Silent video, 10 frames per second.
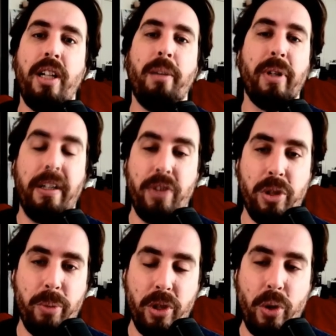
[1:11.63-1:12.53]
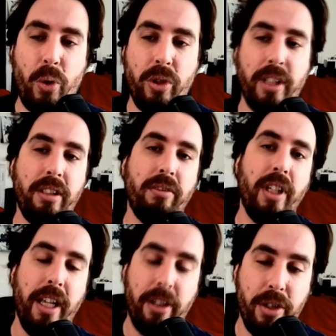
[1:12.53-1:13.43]
but I've just been told that
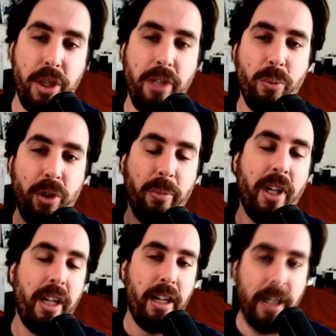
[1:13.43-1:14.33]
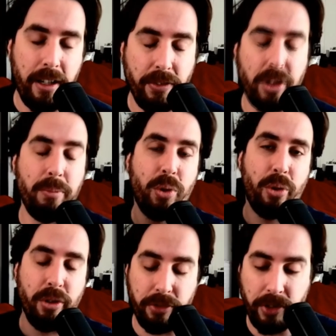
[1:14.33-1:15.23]
NRG will have some
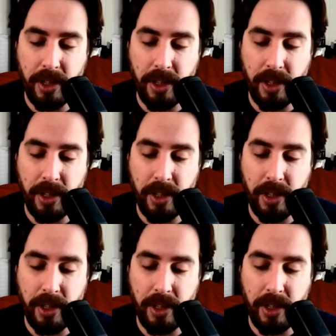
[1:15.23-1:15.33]
sort of